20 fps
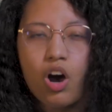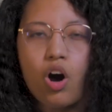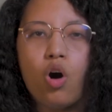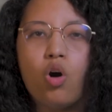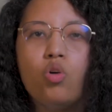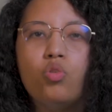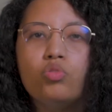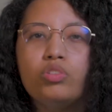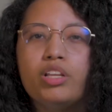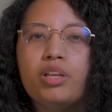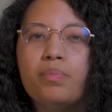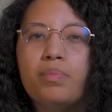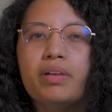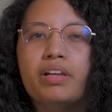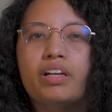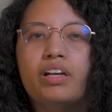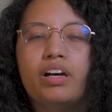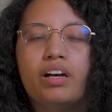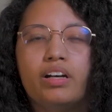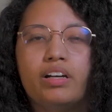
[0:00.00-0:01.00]

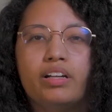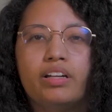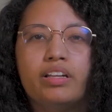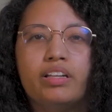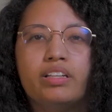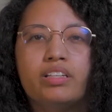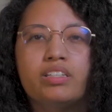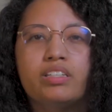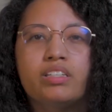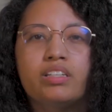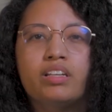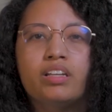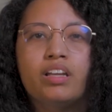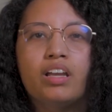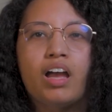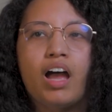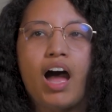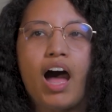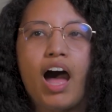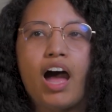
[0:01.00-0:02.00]
Only because
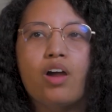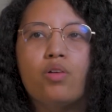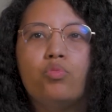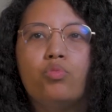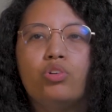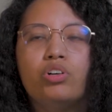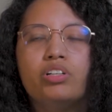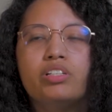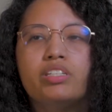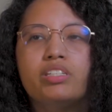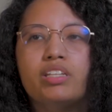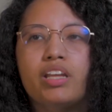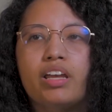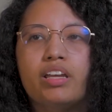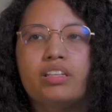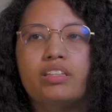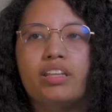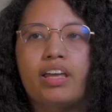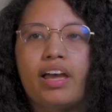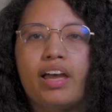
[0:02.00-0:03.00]
I will
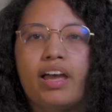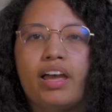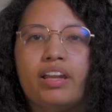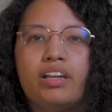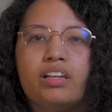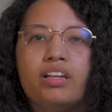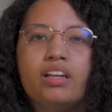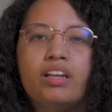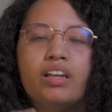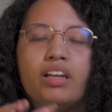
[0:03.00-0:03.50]
say that